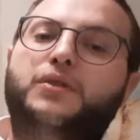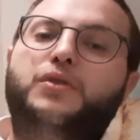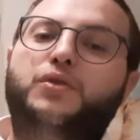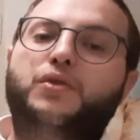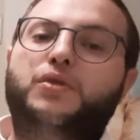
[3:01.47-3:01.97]
to
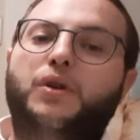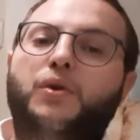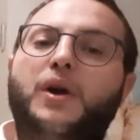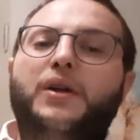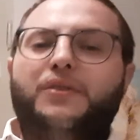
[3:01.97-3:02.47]
do so
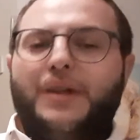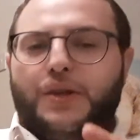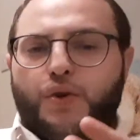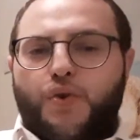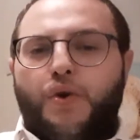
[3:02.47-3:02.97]
that
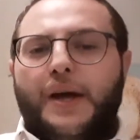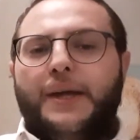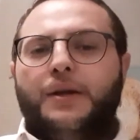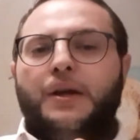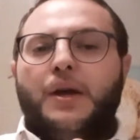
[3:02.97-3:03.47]
your
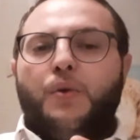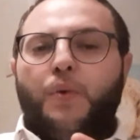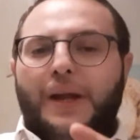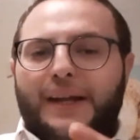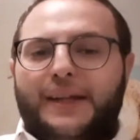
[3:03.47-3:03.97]
crying
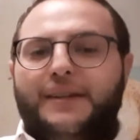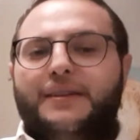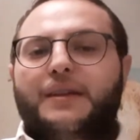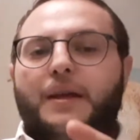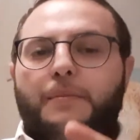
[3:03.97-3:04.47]
will at least
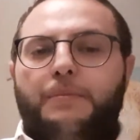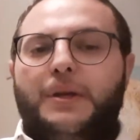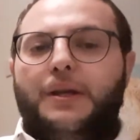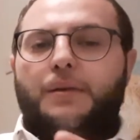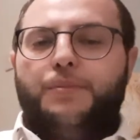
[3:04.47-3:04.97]

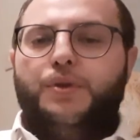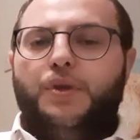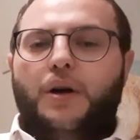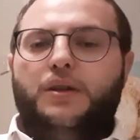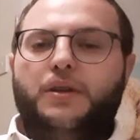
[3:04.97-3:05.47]
be
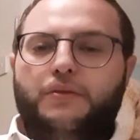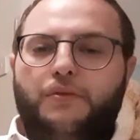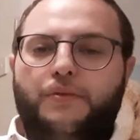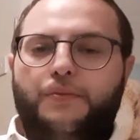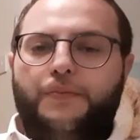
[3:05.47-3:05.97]
productive.
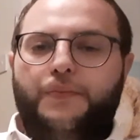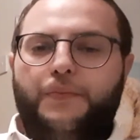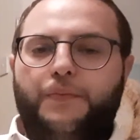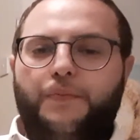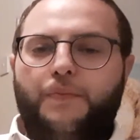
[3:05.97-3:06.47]

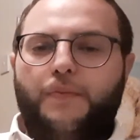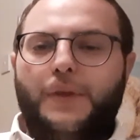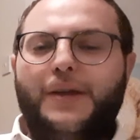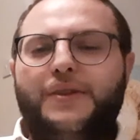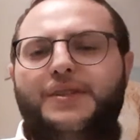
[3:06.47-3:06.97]

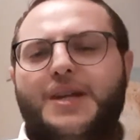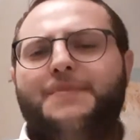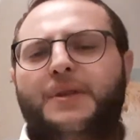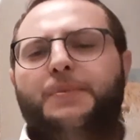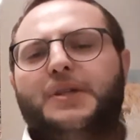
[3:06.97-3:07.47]
And the same
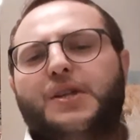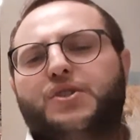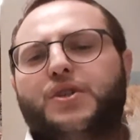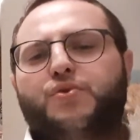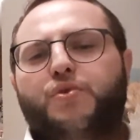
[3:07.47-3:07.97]
is
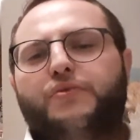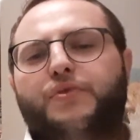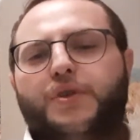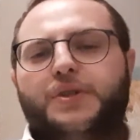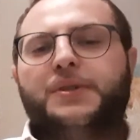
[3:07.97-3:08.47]
potentially true
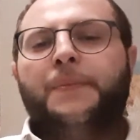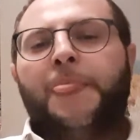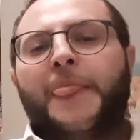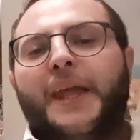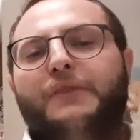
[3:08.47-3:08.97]
for us.
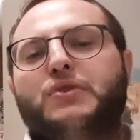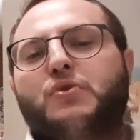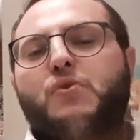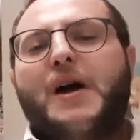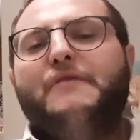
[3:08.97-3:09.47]
If we
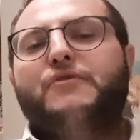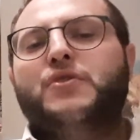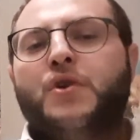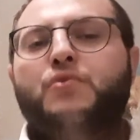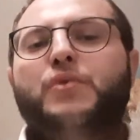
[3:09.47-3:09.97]
cry for
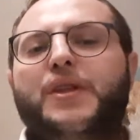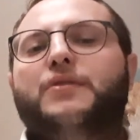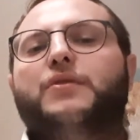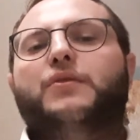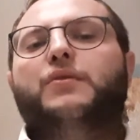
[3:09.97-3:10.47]
no
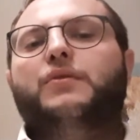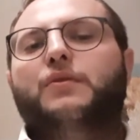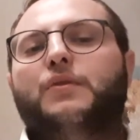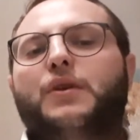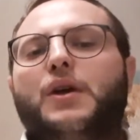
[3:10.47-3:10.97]
reason,
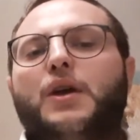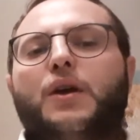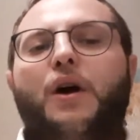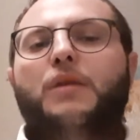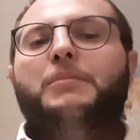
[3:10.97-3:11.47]

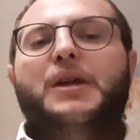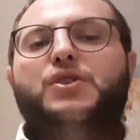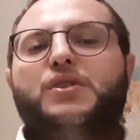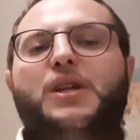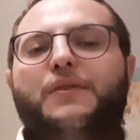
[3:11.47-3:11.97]
God may
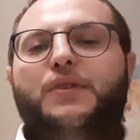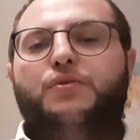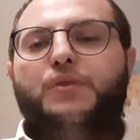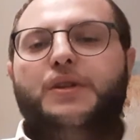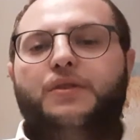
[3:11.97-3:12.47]
just give us
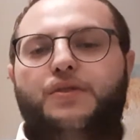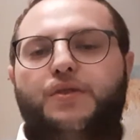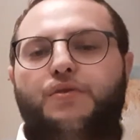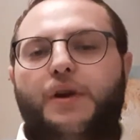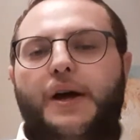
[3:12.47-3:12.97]
reason to
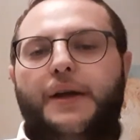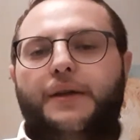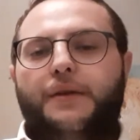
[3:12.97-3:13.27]
cry.